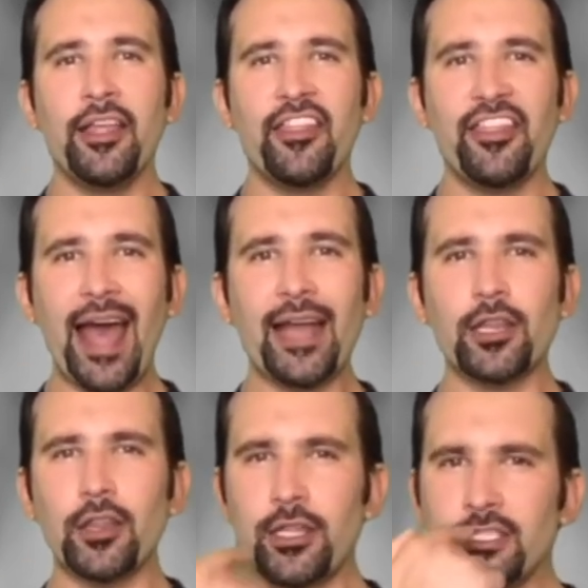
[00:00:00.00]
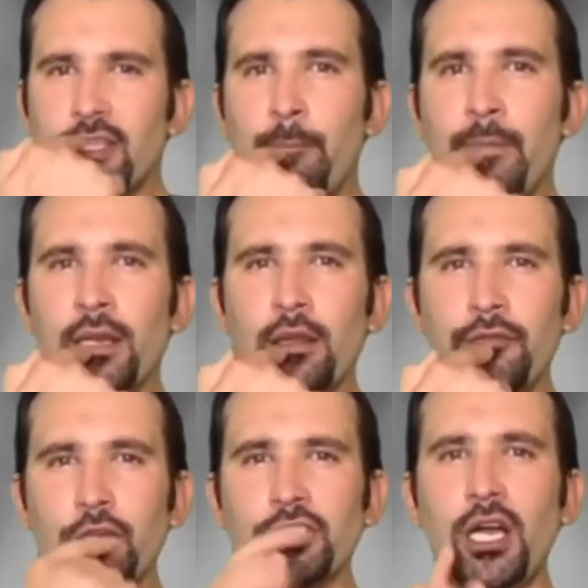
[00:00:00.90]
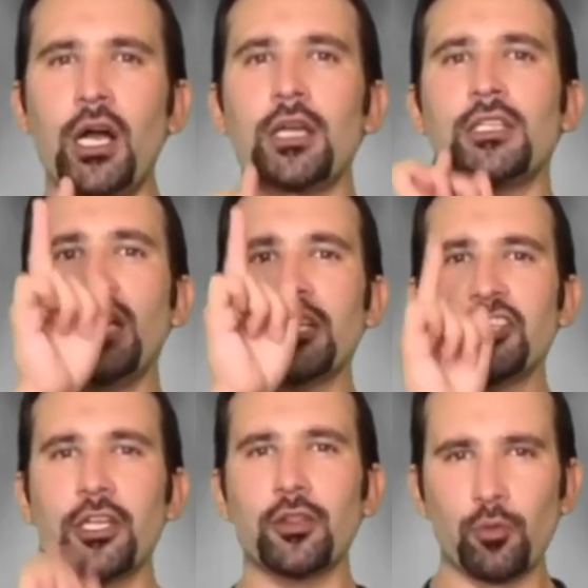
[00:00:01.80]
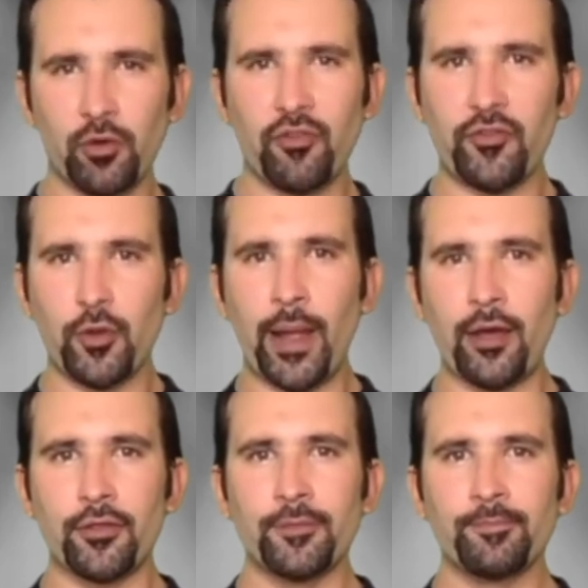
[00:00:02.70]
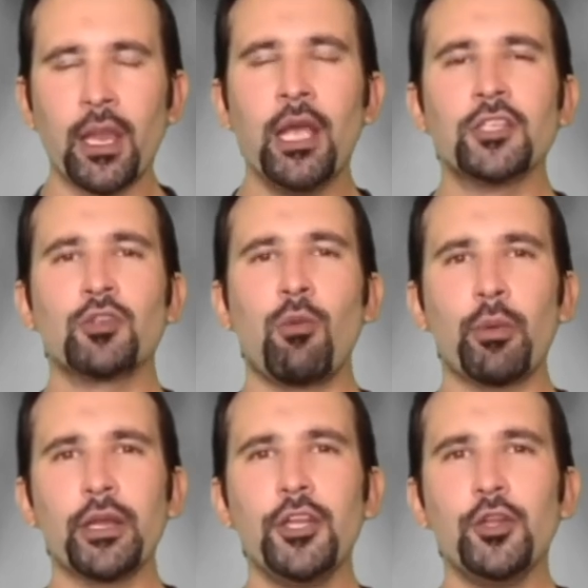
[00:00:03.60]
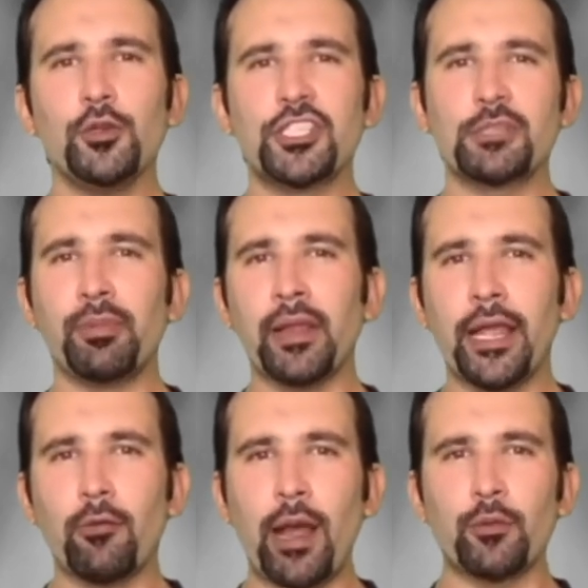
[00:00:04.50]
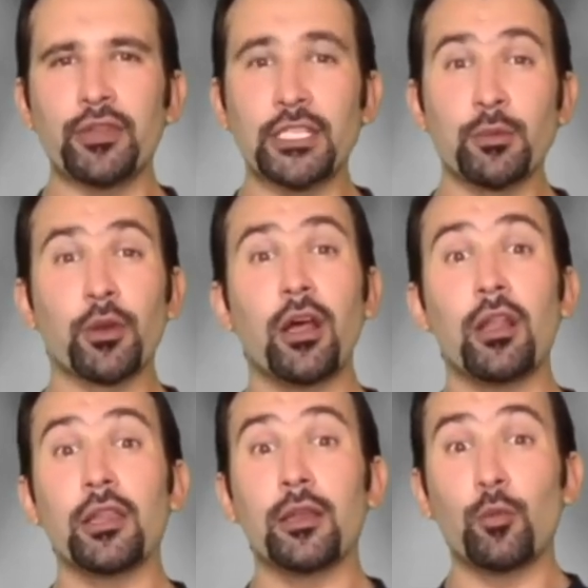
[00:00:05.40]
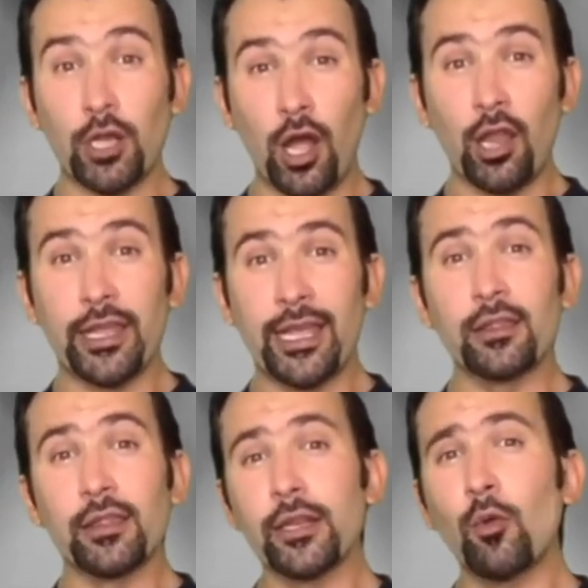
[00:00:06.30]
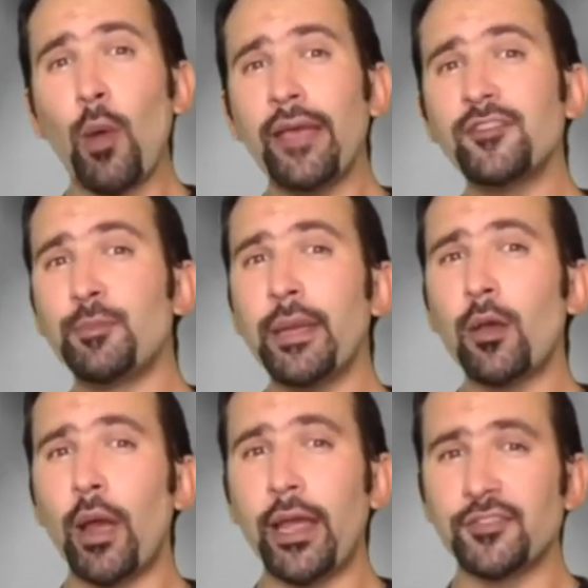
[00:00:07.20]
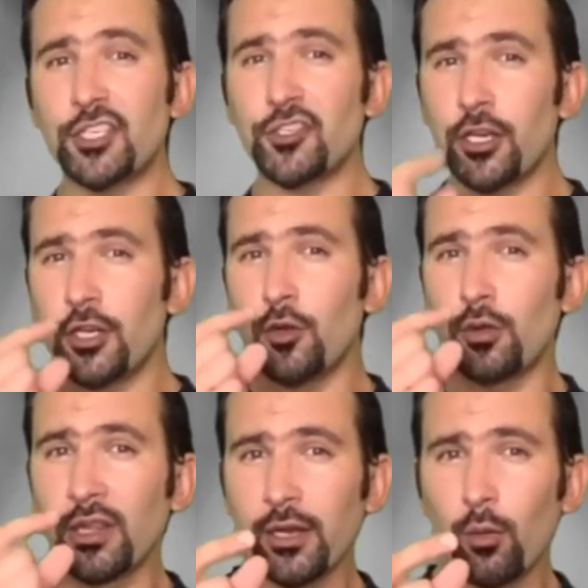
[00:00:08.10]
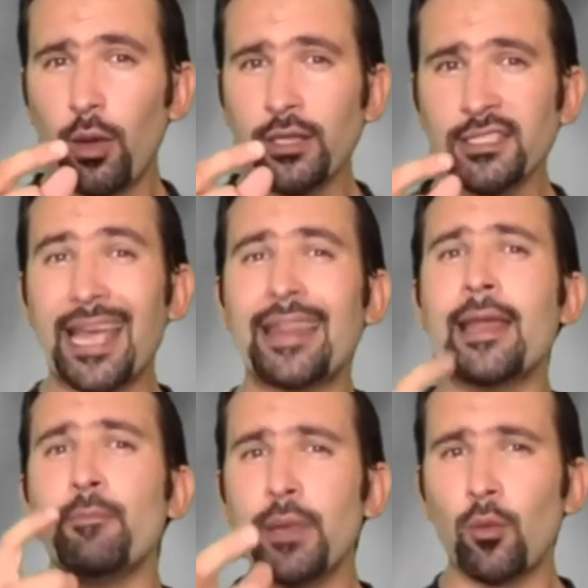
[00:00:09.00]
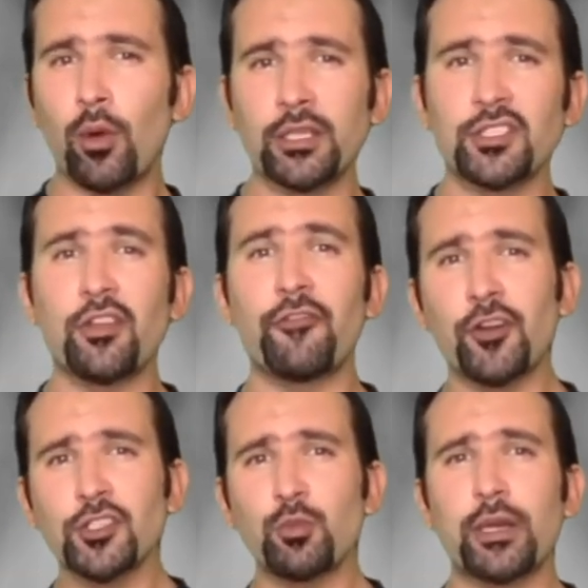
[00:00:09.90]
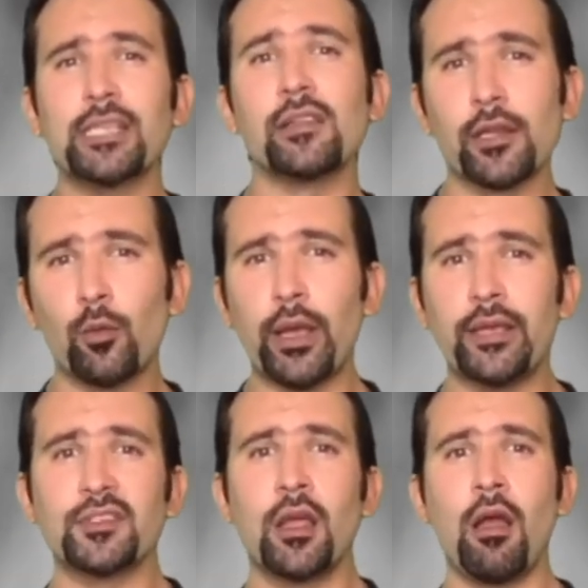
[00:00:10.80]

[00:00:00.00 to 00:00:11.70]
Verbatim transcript: That is the middle of your tongue touching the roof of your mouth. So what we're gonna do is just play around with this and we're, call, we're calling it little waves, big waves, because you're gonna do little ones and then big ones. So the first one is little waves.